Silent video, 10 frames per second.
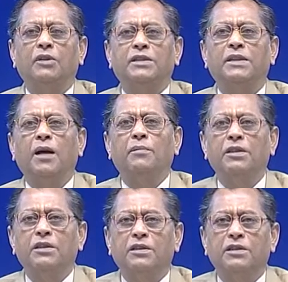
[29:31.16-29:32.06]

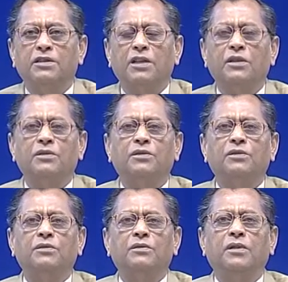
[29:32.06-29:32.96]
damage it has done
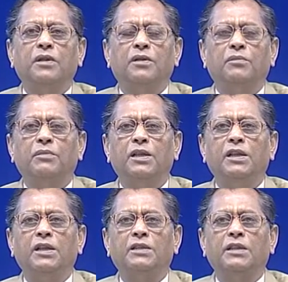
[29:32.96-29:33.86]
to
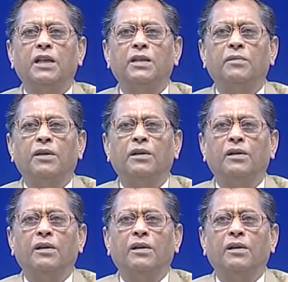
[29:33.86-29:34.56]
buildings, animal,